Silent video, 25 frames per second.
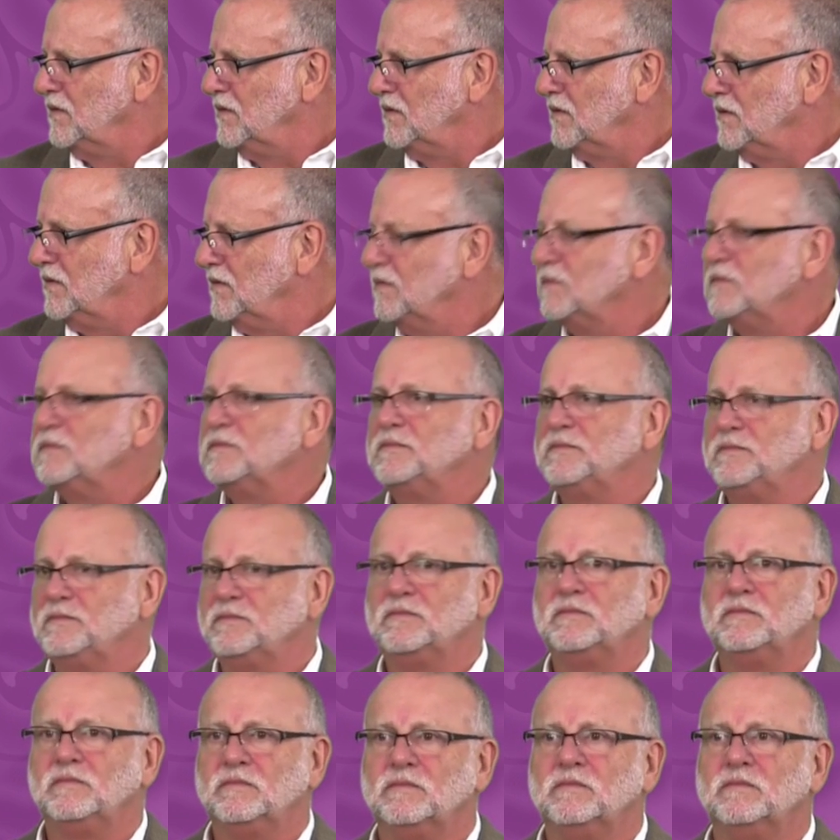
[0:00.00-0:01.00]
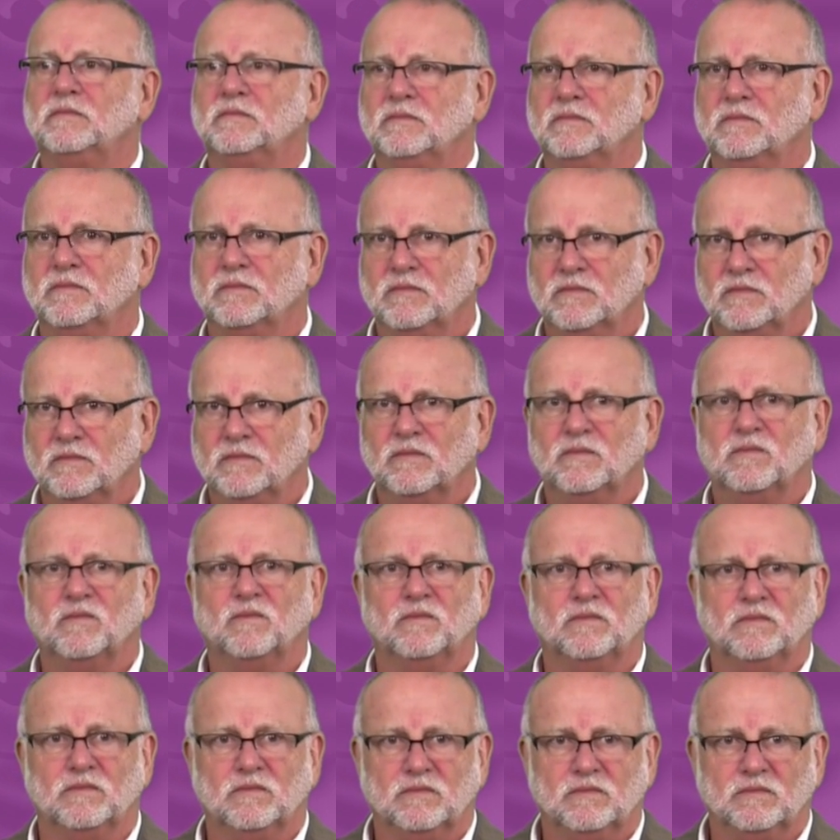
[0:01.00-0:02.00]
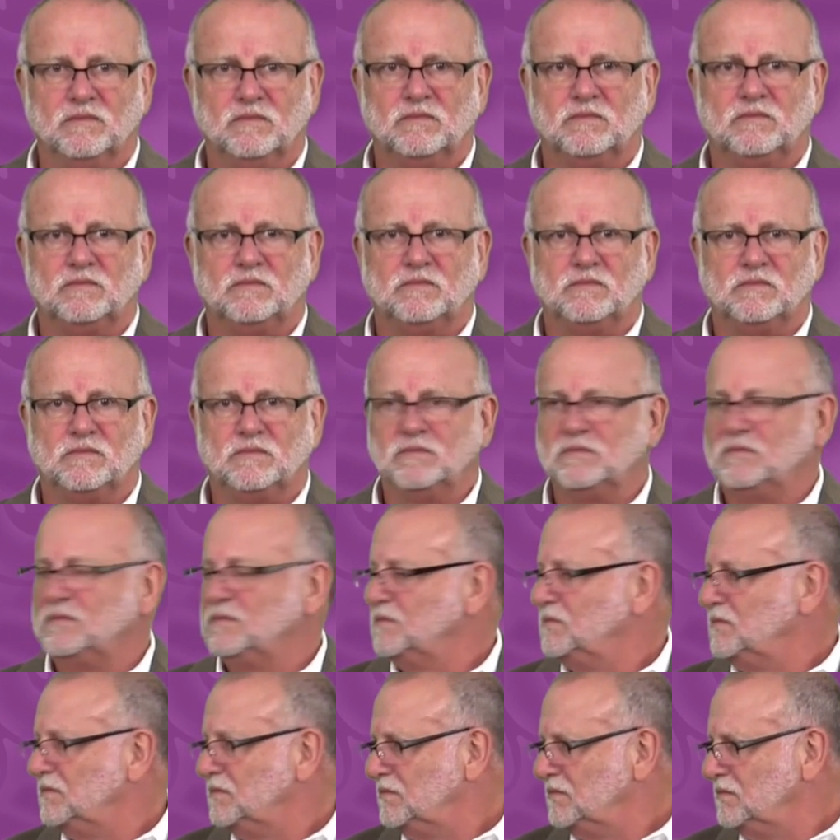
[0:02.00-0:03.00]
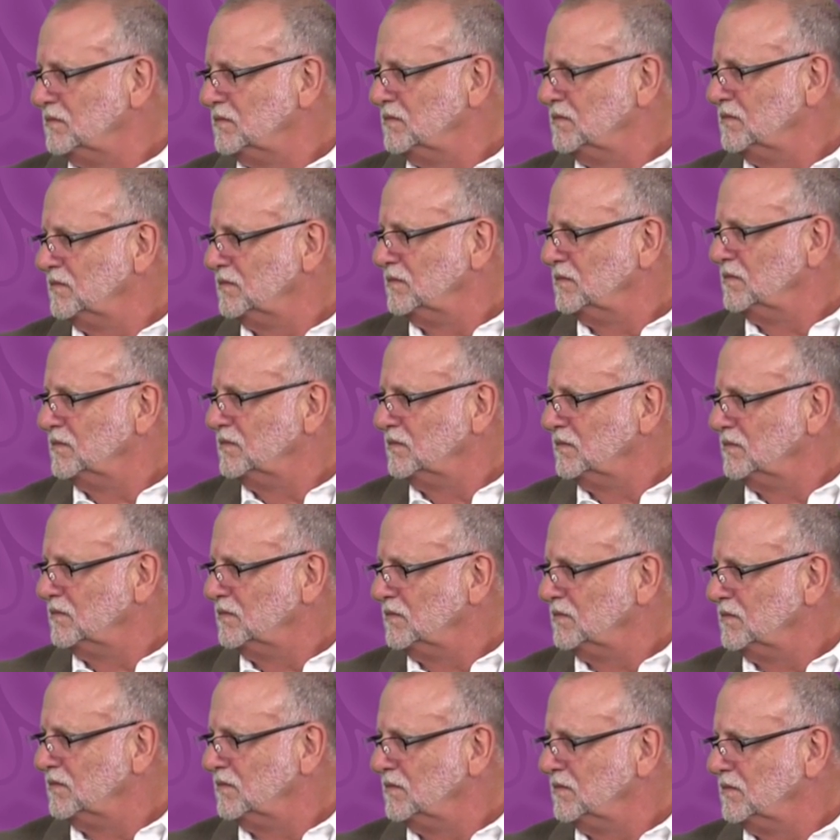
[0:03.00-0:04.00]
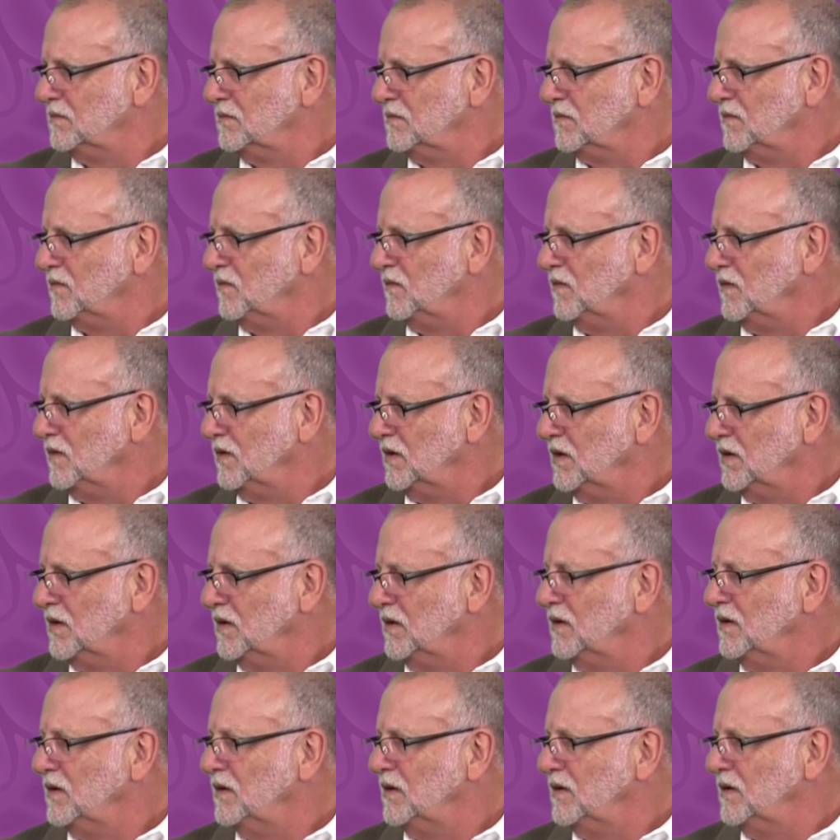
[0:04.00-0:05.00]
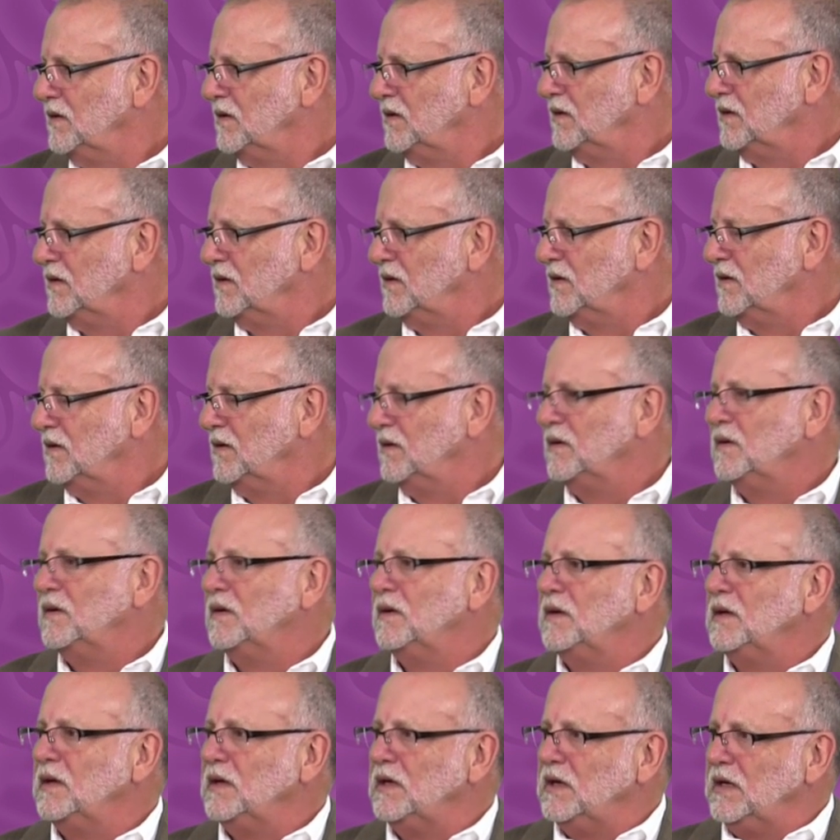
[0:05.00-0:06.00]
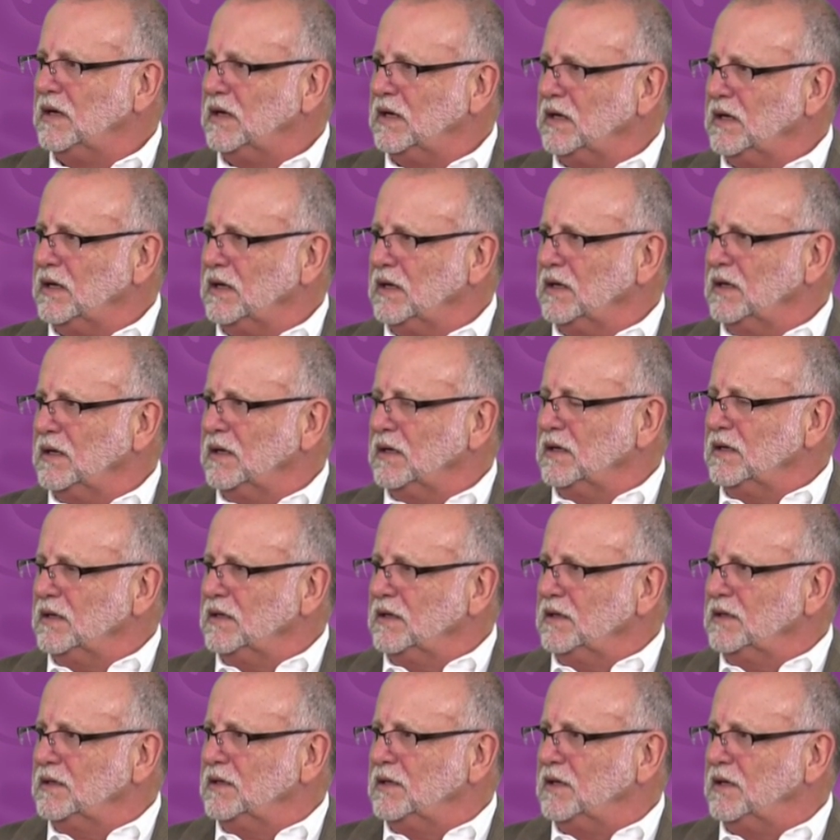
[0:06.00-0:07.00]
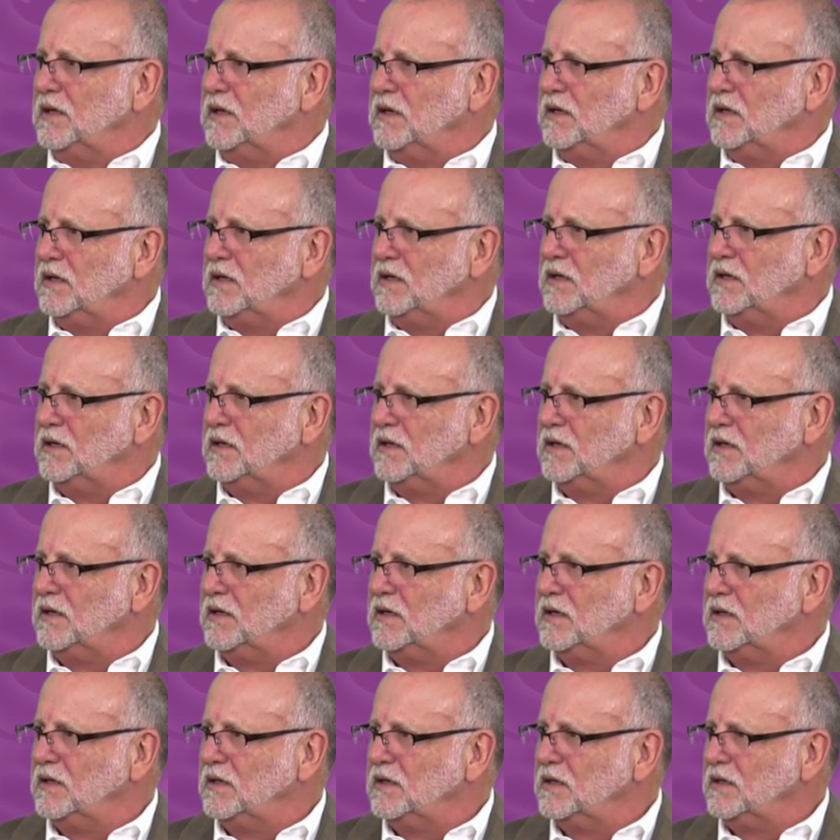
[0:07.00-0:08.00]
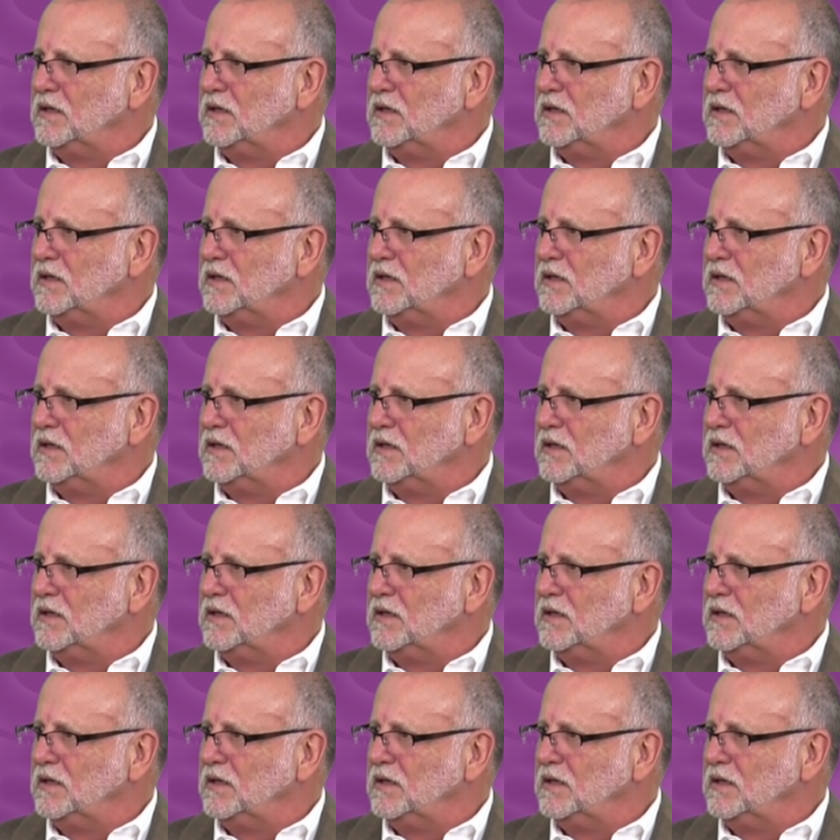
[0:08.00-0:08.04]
[no speech]